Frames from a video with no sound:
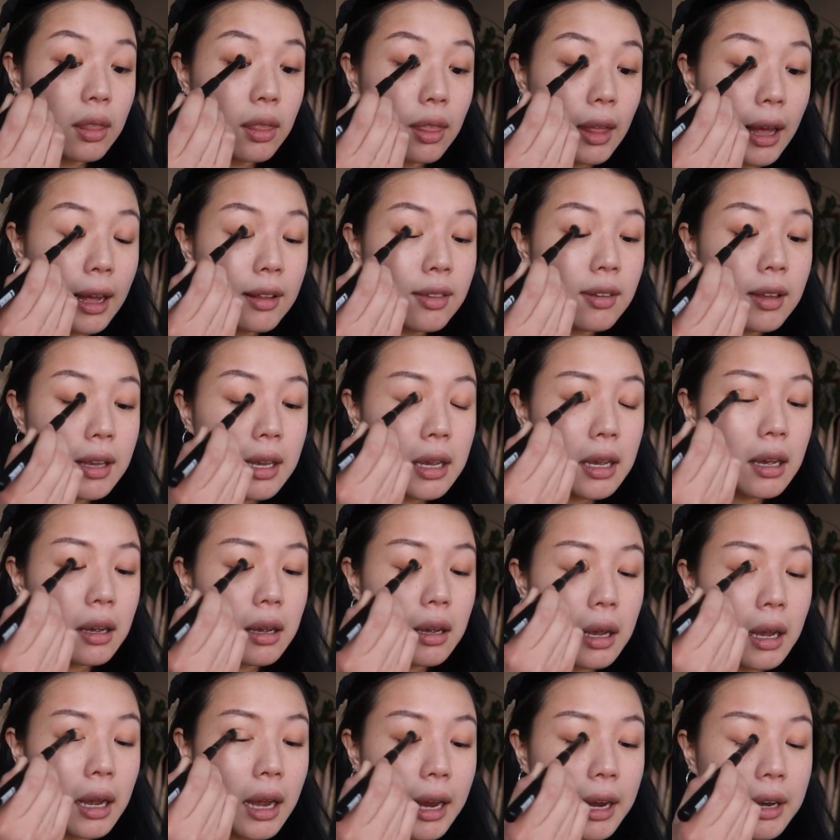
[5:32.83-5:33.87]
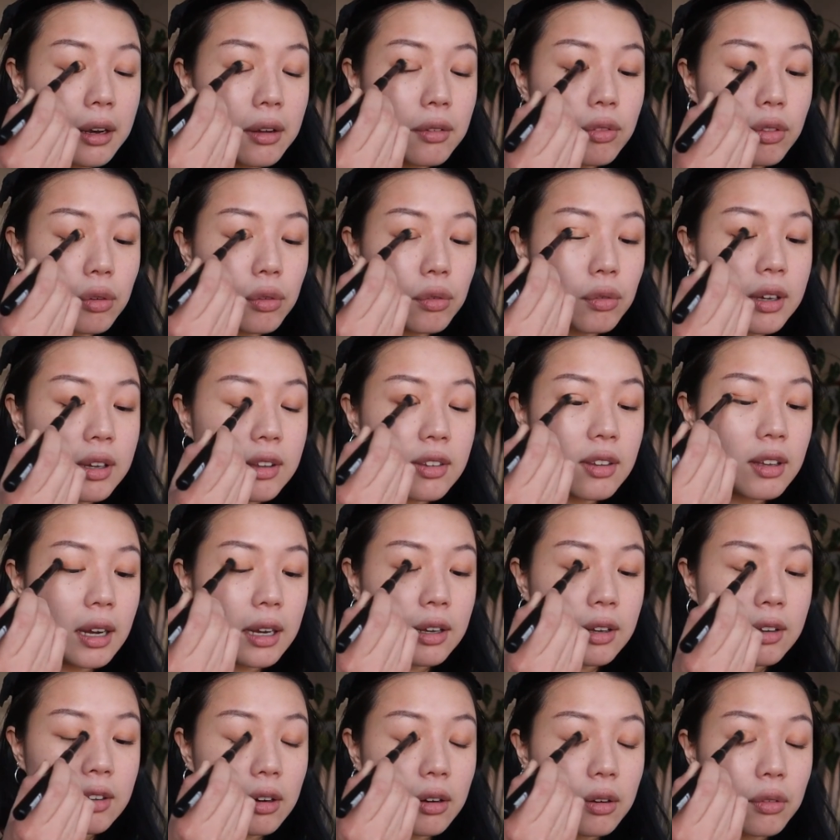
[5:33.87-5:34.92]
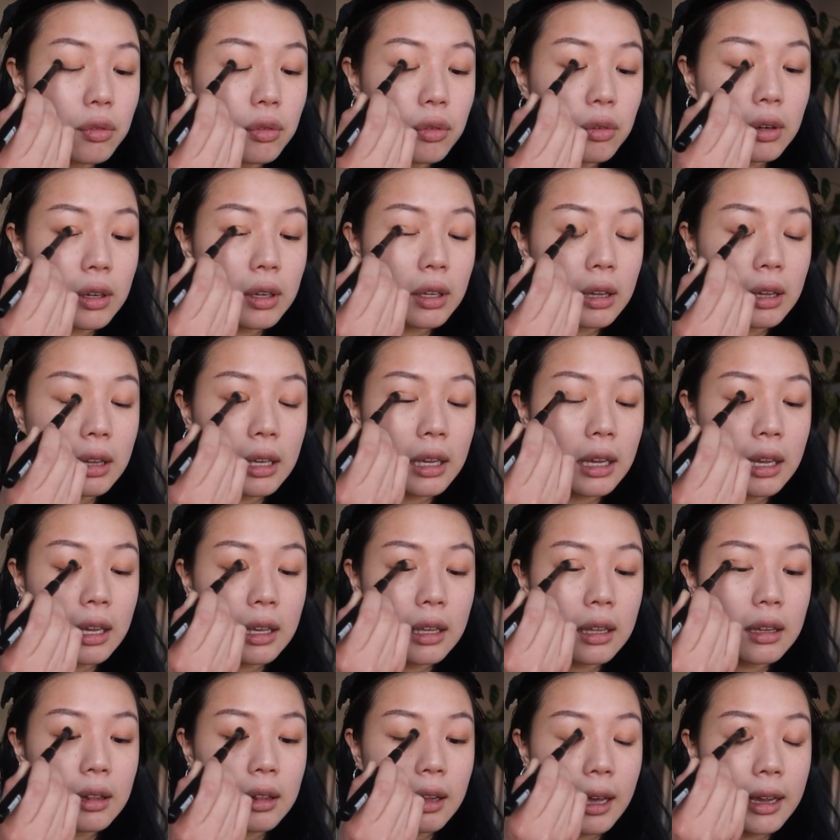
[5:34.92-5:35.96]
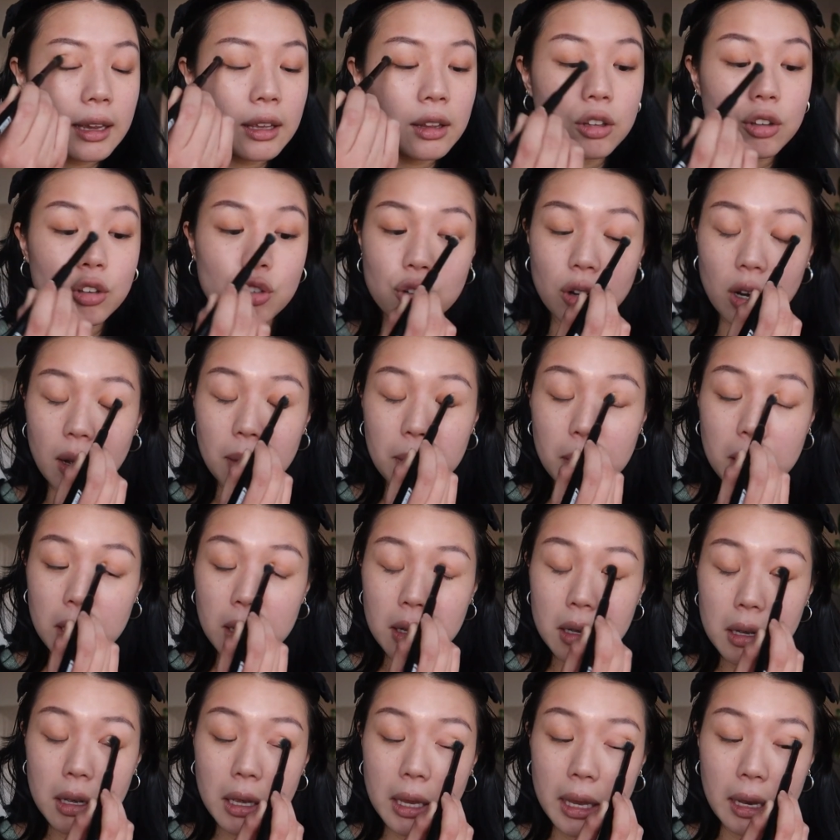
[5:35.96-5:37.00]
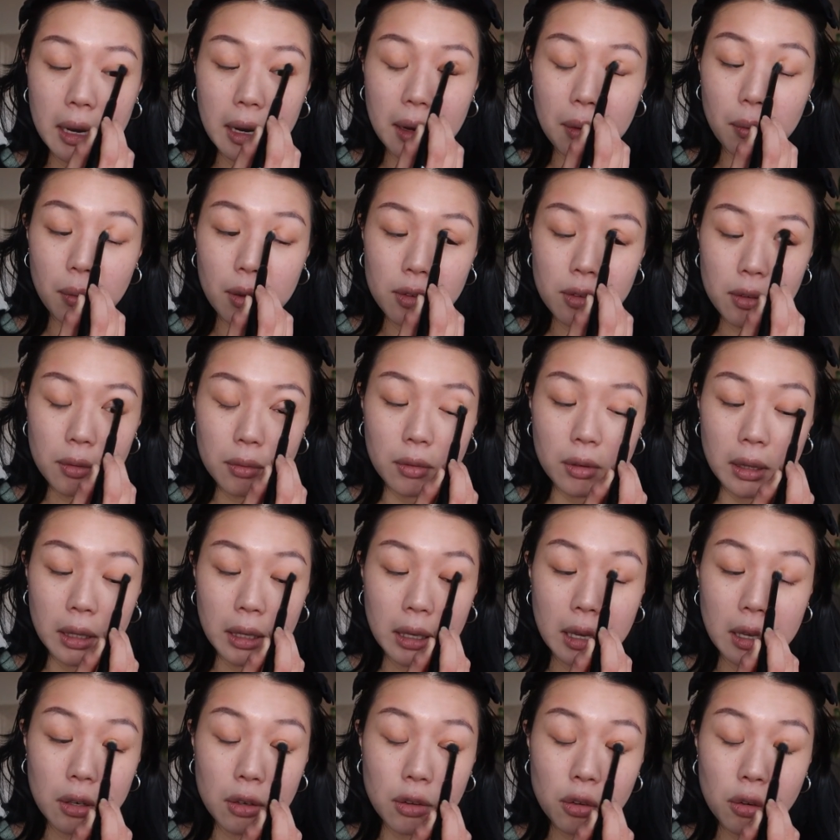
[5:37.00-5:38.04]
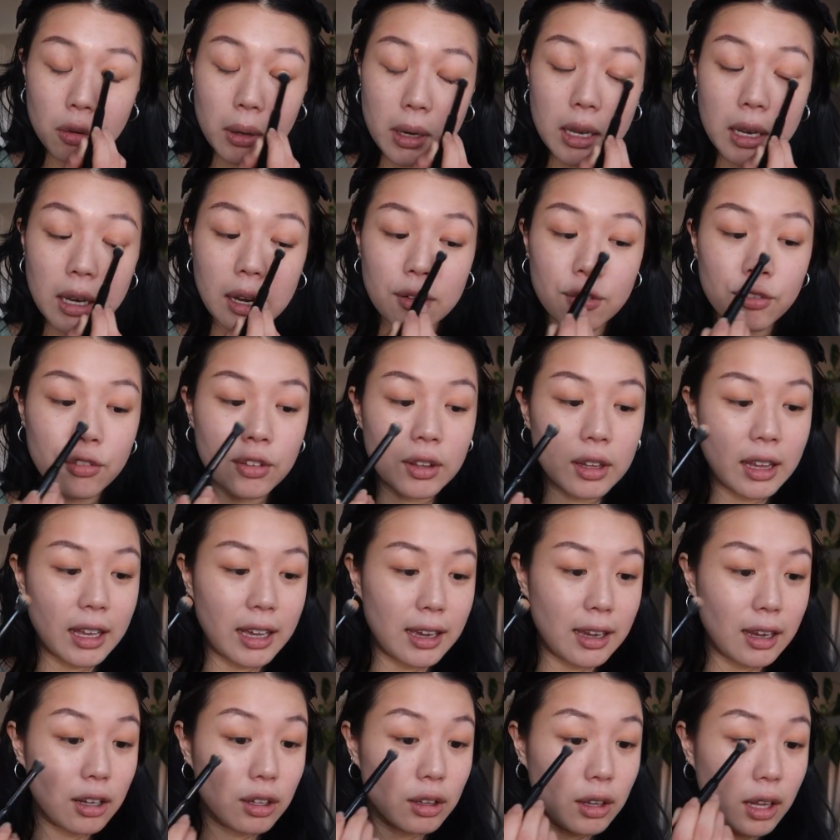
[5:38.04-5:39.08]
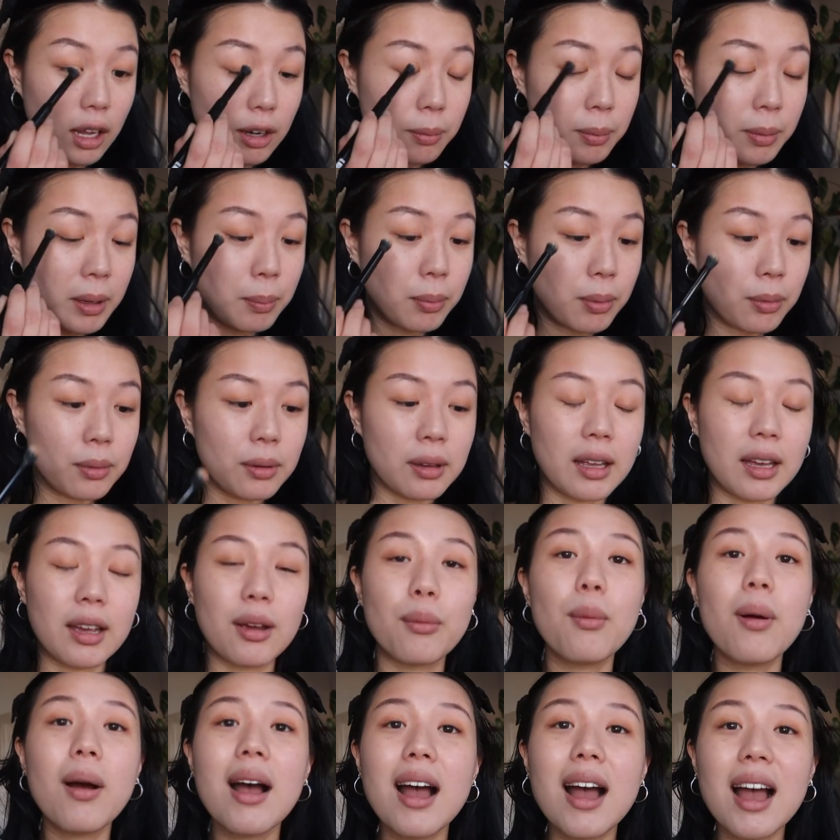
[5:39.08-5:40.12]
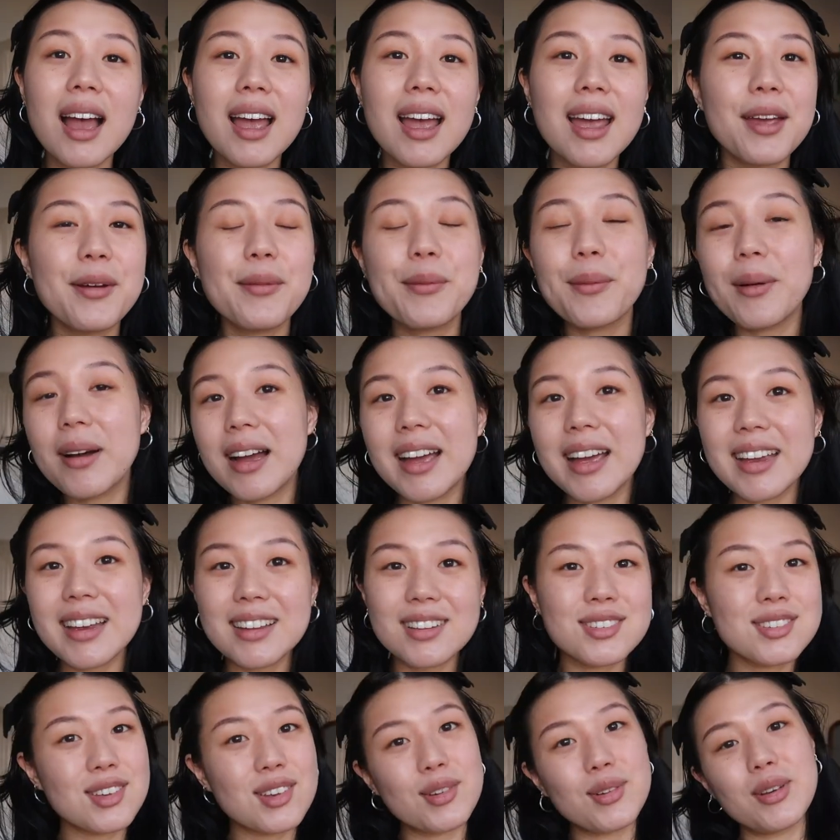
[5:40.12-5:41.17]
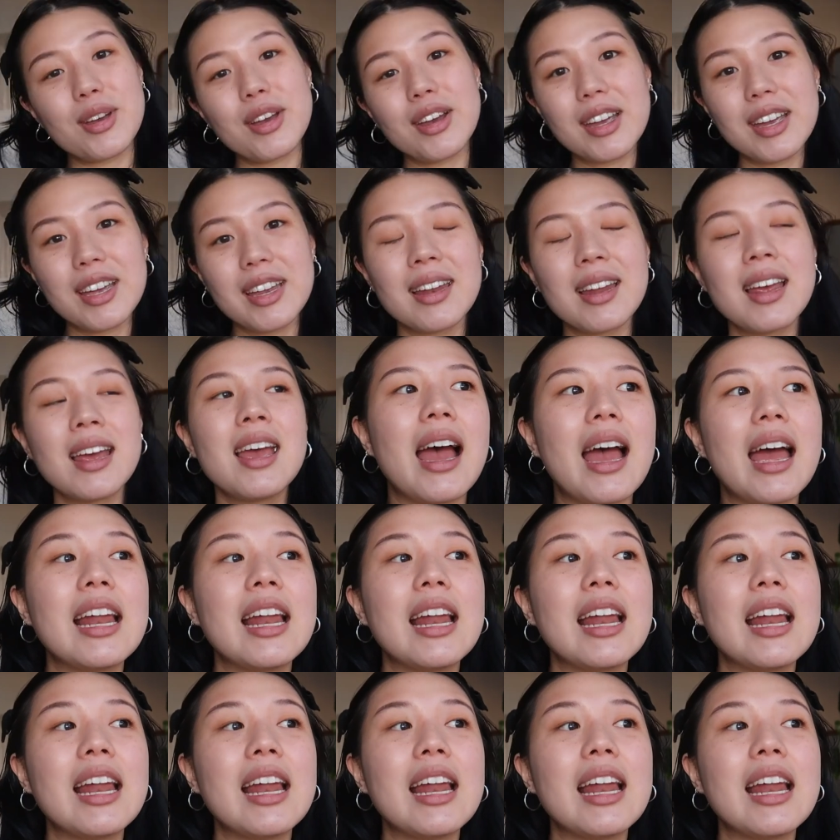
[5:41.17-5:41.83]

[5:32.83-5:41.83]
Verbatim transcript: that's like kind of the reason I didn't really like the drama and I wasn't really into it and I feel like a lot of people were like why why it's so good